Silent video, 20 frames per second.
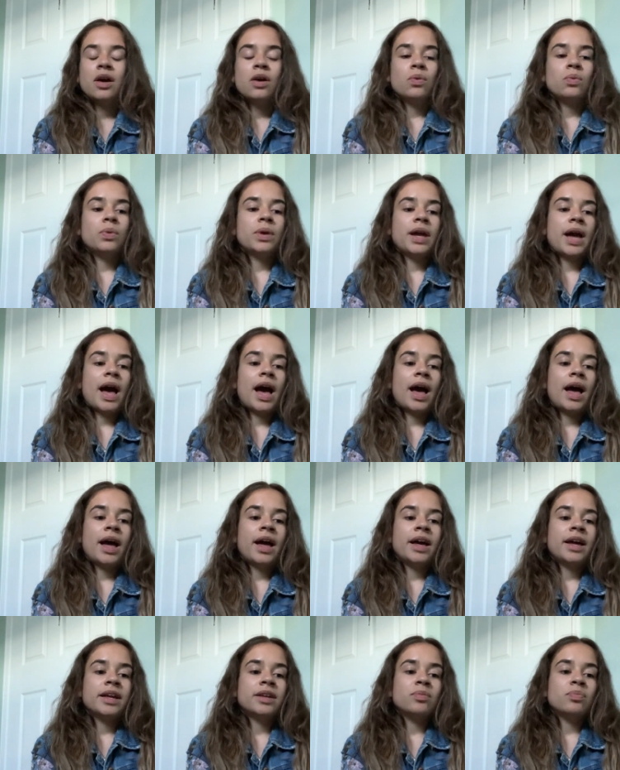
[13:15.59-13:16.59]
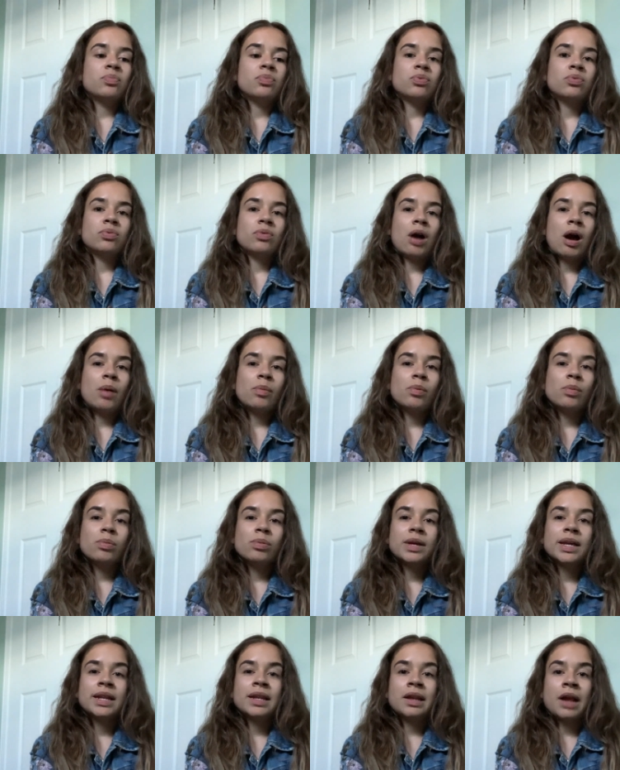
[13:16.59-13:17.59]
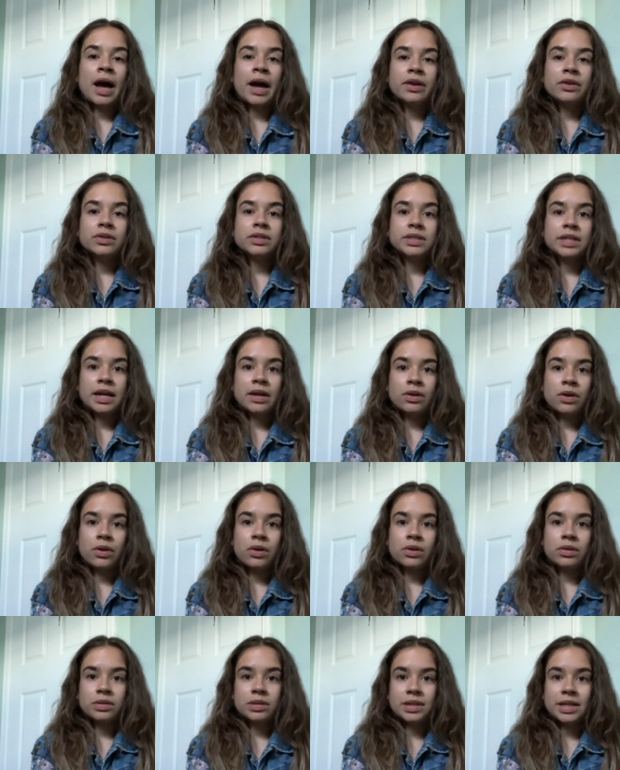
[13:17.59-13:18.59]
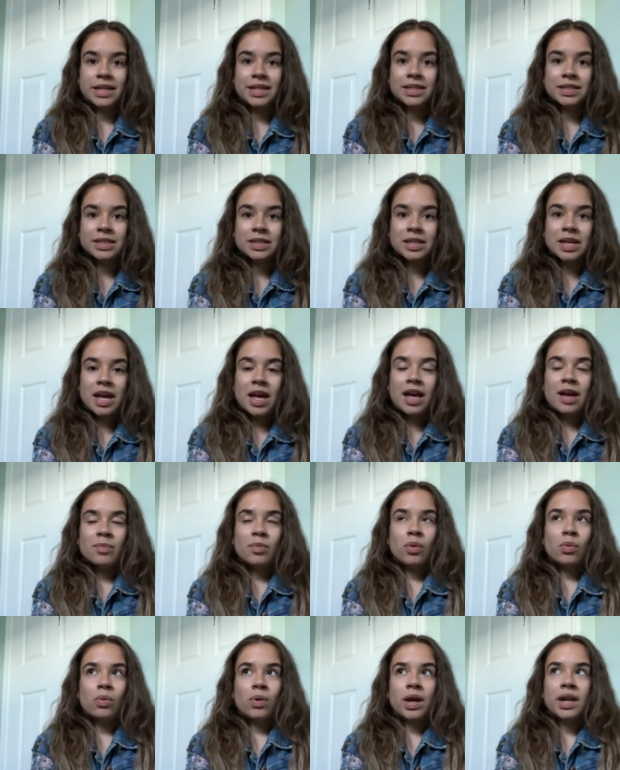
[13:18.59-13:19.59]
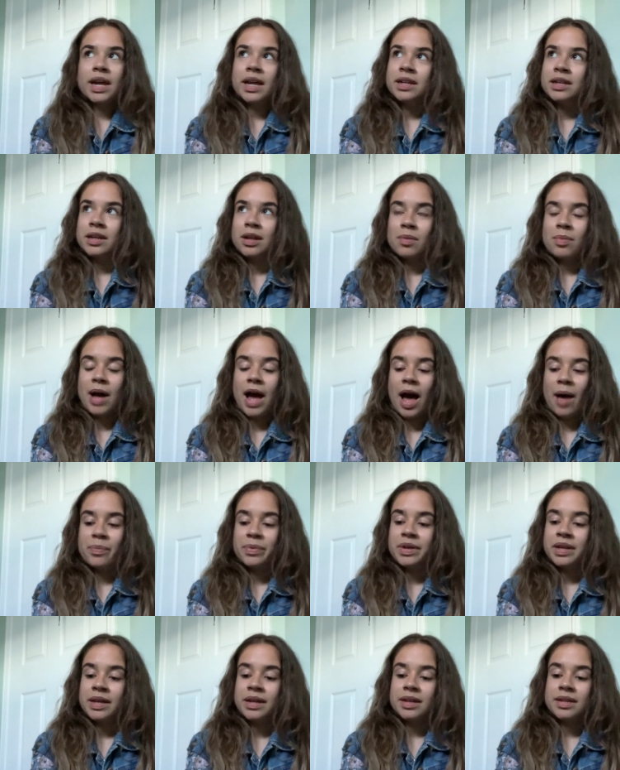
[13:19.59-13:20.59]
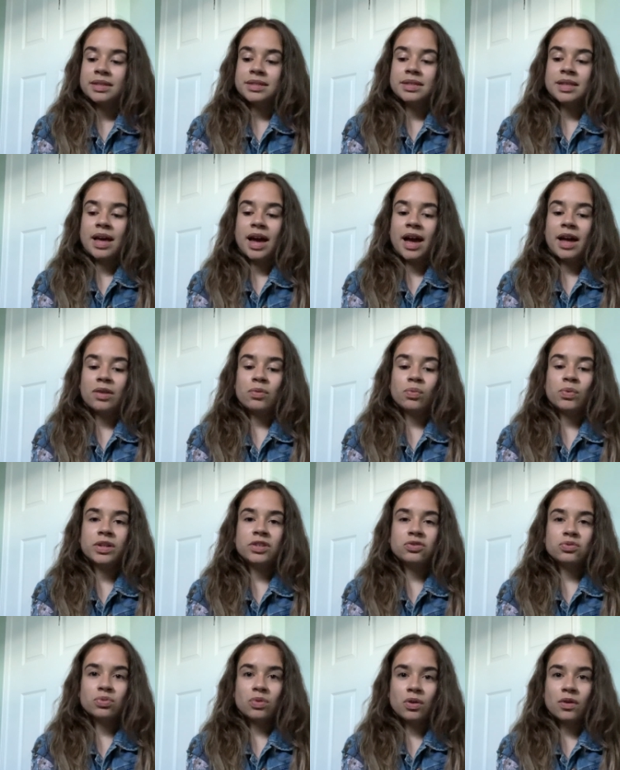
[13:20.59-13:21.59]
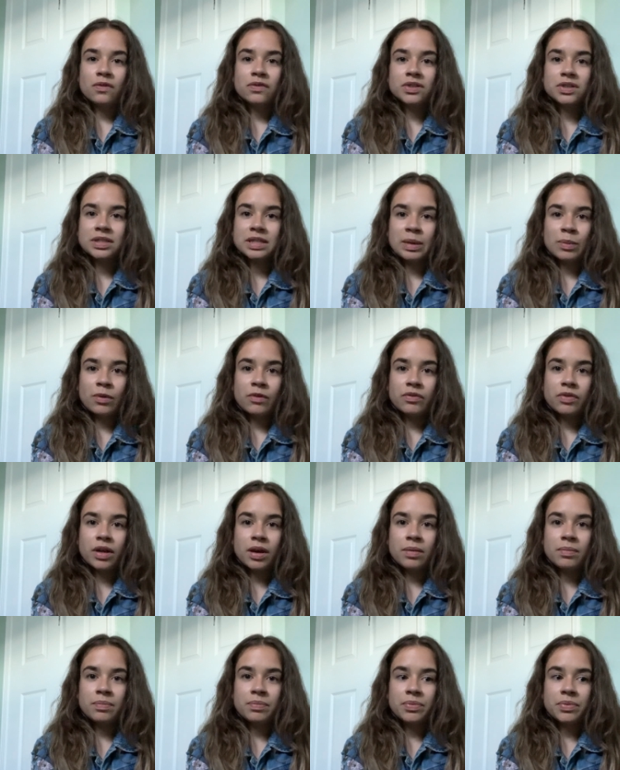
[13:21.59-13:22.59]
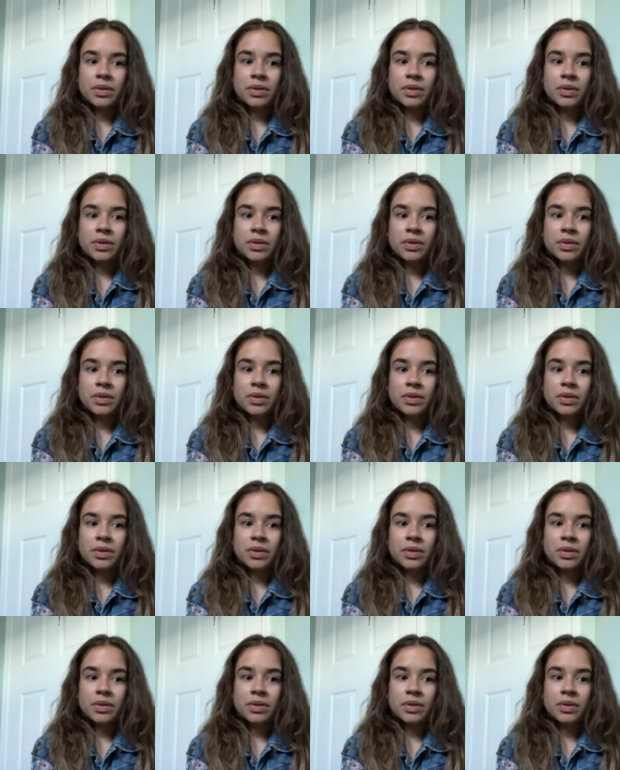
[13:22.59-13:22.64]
We had probably 9 or 10 on our list, but what ended up happening is that we drove to some of them